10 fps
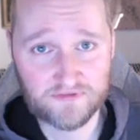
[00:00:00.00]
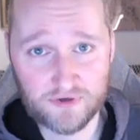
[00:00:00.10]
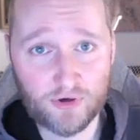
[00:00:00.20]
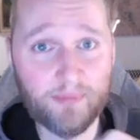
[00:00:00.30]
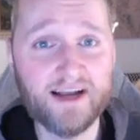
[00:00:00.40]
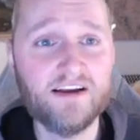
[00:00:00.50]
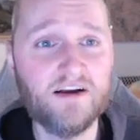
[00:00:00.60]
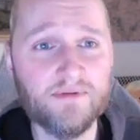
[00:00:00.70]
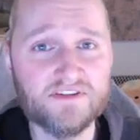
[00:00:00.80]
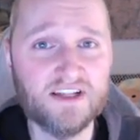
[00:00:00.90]
If you go back a
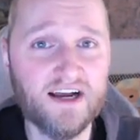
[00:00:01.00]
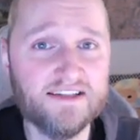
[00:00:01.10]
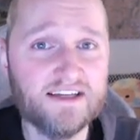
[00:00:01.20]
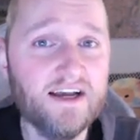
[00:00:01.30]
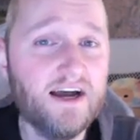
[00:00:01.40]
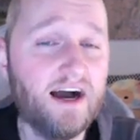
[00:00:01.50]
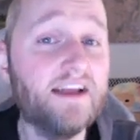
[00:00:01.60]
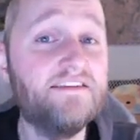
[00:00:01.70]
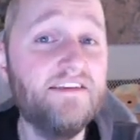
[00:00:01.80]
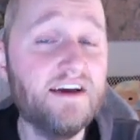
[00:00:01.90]
couple of slides,
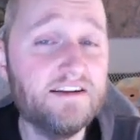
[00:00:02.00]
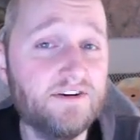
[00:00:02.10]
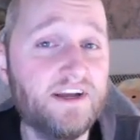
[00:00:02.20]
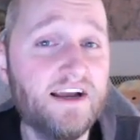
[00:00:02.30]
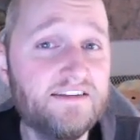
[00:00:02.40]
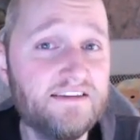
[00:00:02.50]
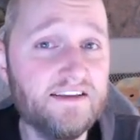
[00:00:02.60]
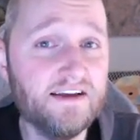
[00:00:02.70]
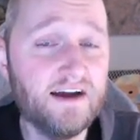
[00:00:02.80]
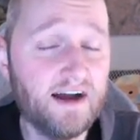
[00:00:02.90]
IDEA.int
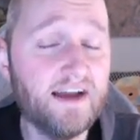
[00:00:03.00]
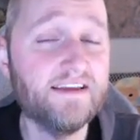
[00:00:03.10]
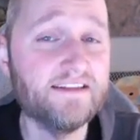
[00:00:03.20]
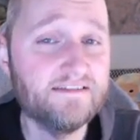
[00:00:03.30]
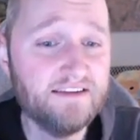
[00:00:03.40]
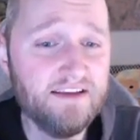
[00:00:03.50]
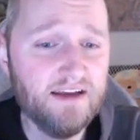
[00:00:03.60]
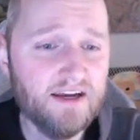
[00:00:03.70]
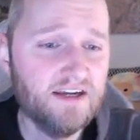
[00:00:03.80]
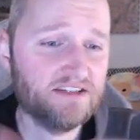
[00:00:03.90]

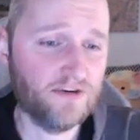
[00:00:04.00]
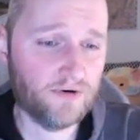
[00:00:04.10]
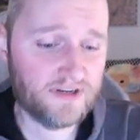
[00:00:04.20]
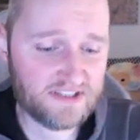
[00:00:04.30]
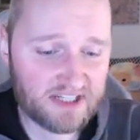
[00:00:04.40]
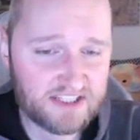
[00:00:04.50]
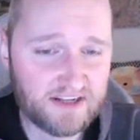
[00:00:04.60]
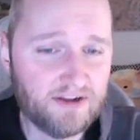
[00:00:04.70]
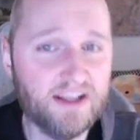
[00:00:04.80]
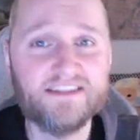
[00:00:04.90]
is an organization that
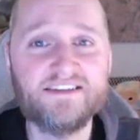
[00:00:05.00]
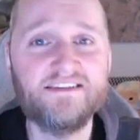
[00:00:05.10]
collects